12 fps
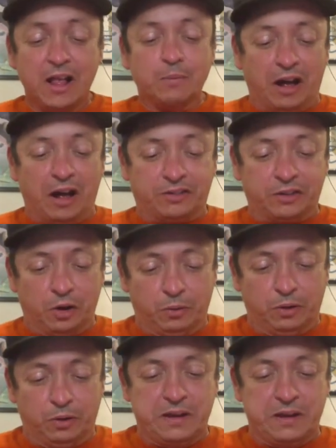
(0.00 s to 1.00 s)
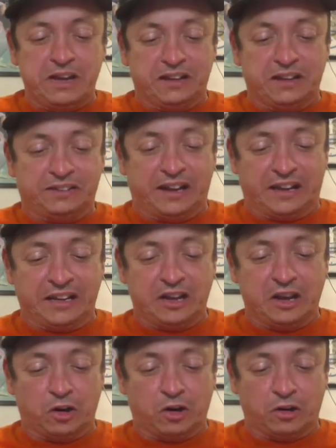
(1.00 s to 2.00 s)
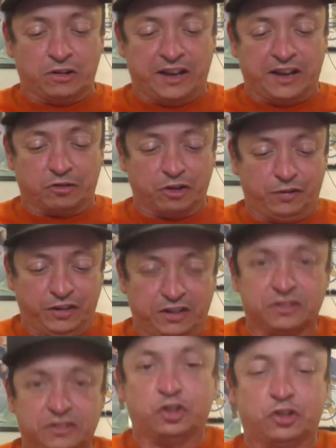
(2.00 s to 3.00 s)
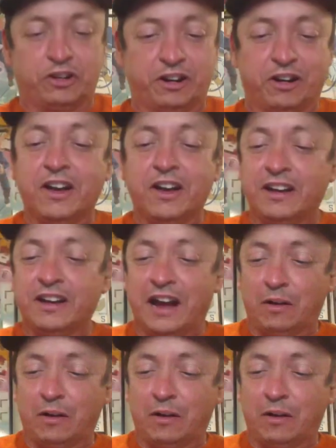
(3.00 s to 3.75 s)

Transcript: But also would be a second year Ken Griffey Jr. here.